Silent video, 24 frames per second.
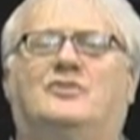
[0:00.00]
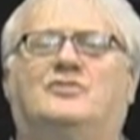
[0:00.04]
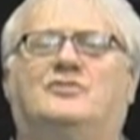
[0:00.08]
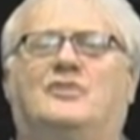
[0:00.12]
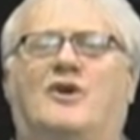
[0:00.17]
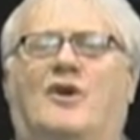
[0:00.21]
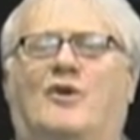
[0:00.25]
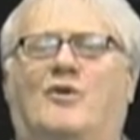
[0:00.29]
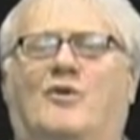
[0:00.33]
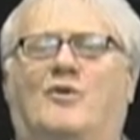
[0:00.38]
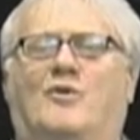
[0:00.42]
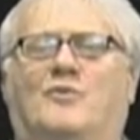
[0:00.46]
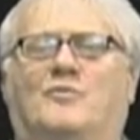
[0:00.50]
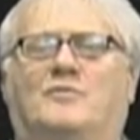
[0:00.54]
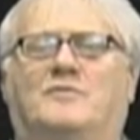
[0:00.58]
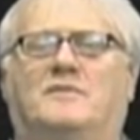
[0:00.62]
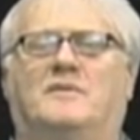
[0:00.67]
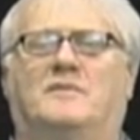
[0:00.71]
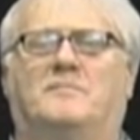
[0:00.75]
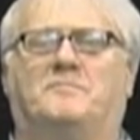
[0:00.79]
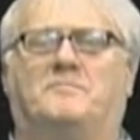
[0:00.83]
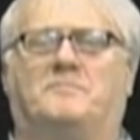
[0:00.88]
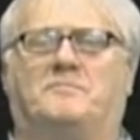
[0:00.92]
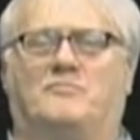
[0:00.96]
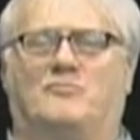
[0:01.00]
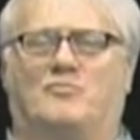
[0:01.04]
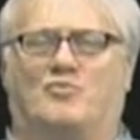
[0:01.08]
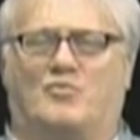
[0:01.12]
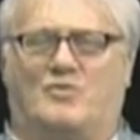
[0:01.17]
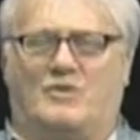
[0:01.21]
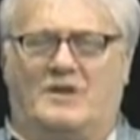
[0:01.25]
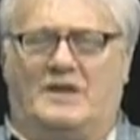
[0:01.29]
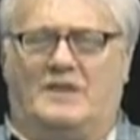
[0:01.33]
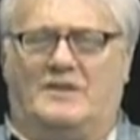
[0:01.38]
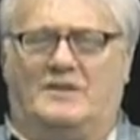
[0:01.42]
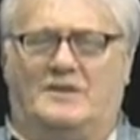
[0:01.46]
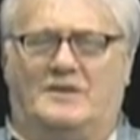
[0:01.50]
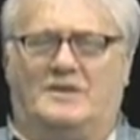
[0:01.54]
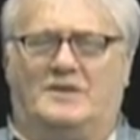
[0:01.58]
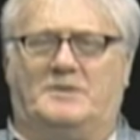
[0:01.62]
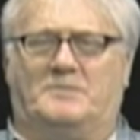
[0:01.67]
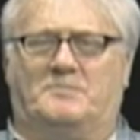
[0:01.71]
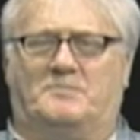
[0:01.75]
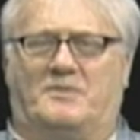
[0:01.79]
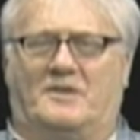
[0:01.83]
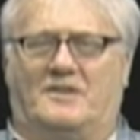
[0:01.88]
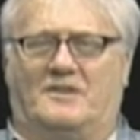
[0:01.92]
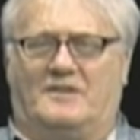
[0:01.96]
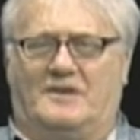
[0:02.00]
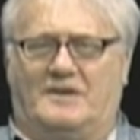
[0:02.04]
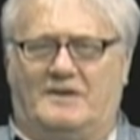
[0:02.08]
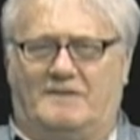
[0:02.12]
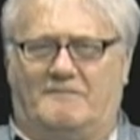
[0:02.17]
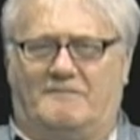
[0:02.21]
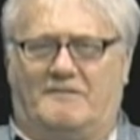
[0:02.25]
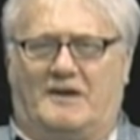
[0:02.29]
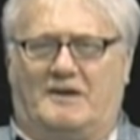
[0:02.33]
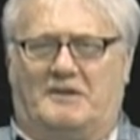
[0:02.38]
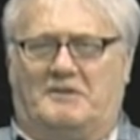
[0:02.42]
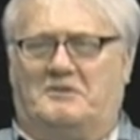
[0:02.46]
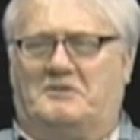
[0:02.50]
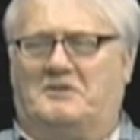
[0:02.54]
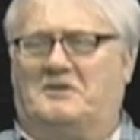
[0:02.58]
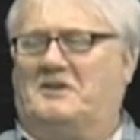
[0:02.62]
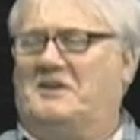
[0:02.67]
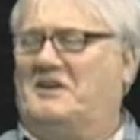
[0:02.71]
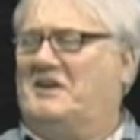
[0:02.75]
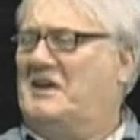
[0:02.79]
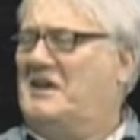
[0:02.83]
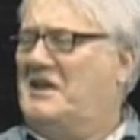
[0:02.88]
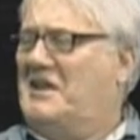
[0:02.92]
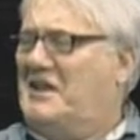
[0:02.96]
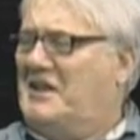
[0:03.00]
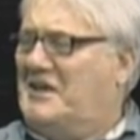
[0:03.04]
Don't really believe it. It